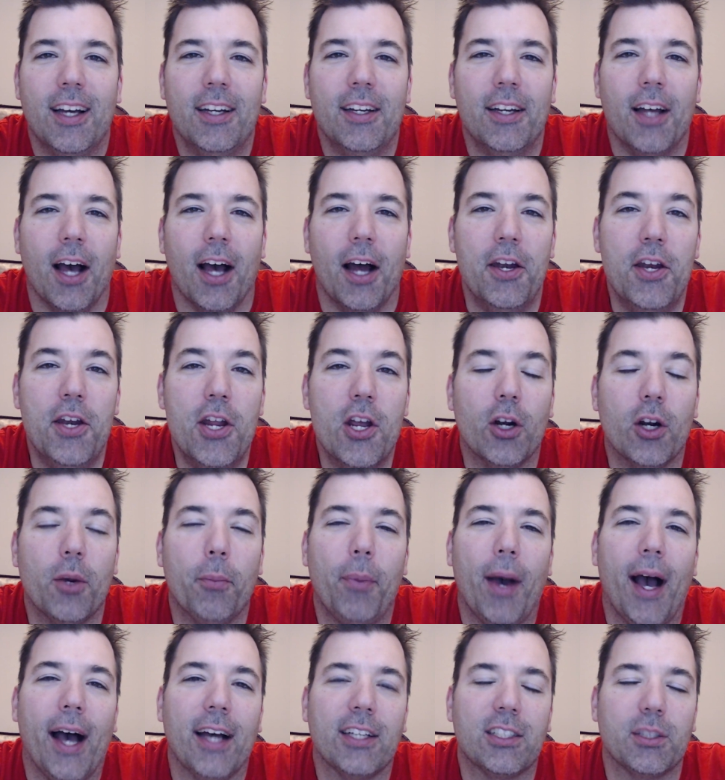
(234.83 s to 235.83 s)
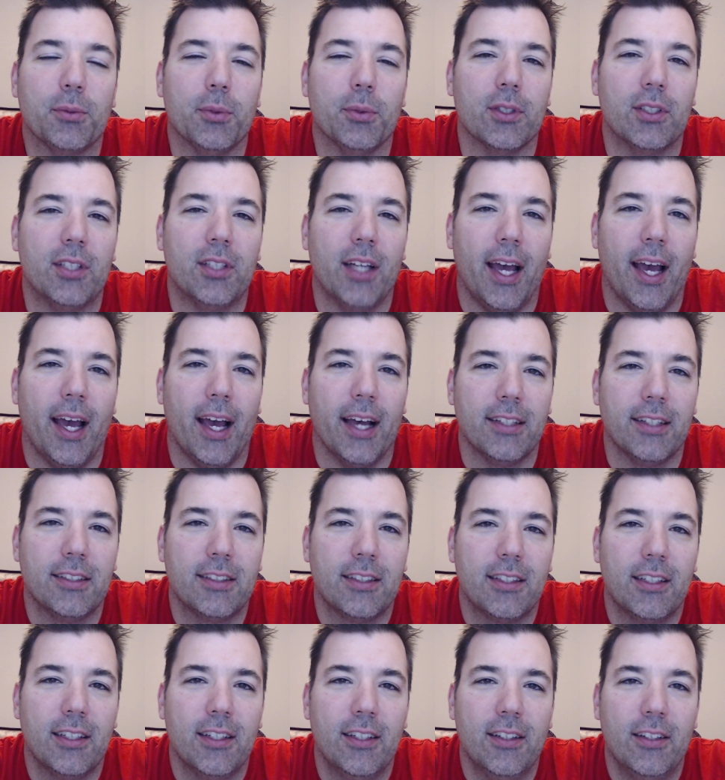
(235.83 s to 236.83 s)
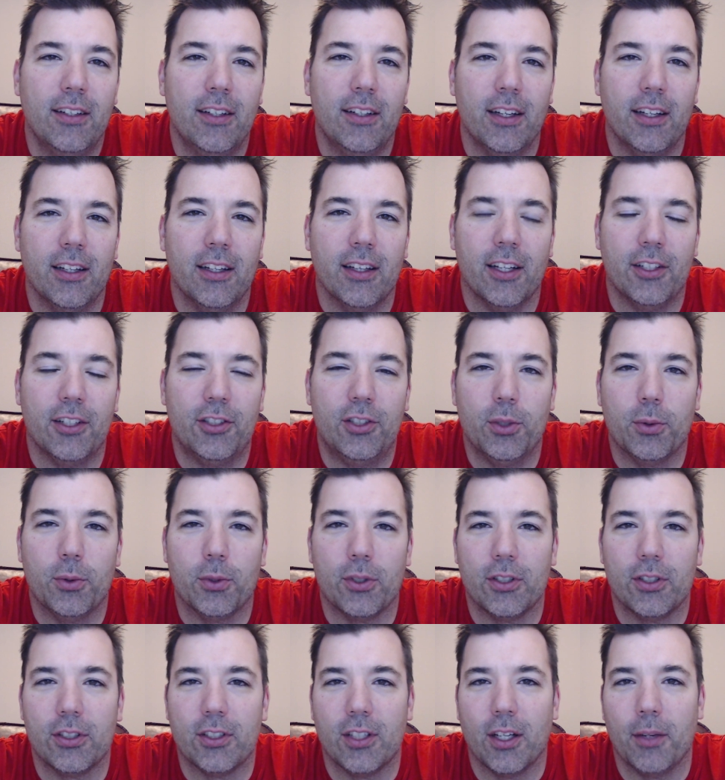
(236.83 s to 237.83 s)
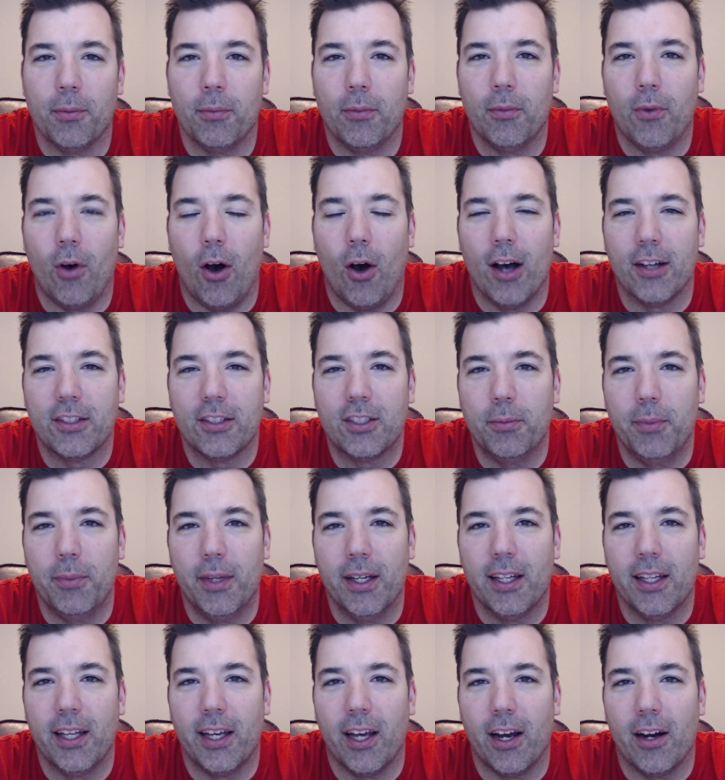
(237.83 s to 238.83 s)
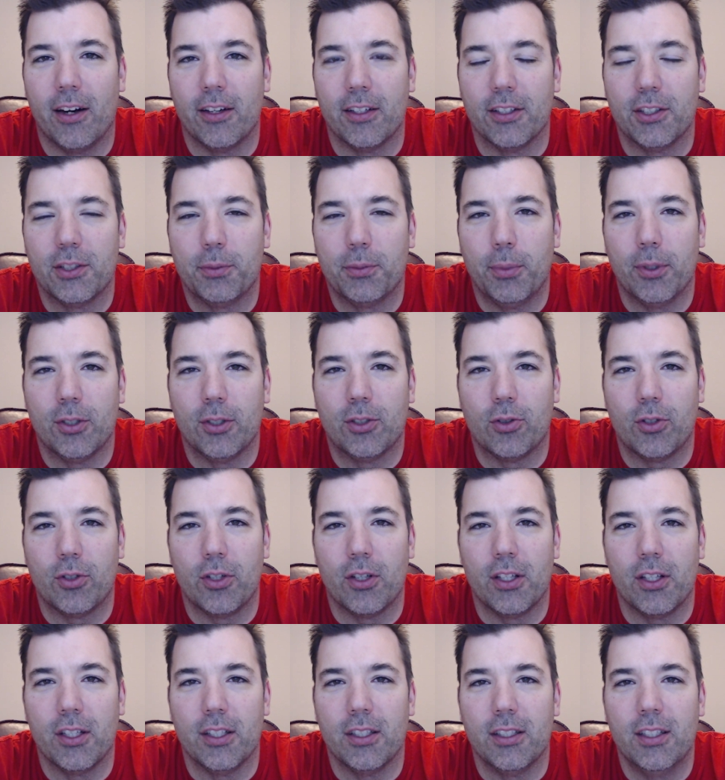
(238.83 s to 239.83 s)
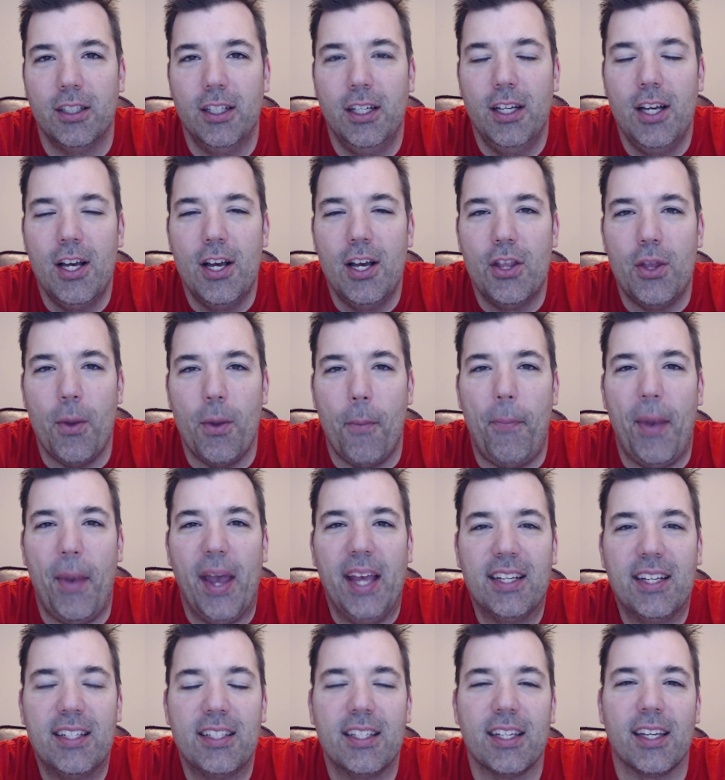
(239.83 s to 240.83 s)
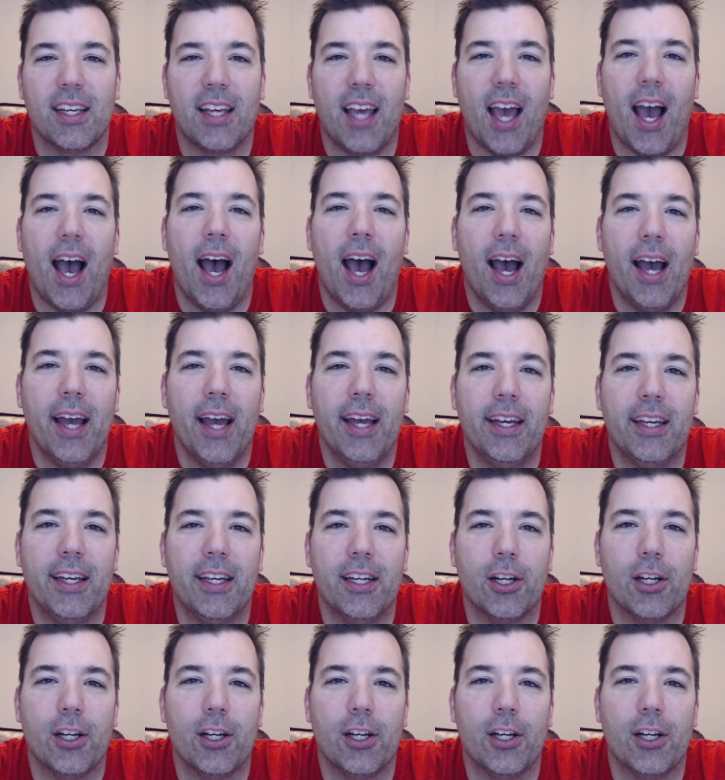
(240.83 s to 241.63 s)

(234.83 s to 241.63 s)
a near impossible task unless you were some awesome inlay artist. But sort of the basic guy can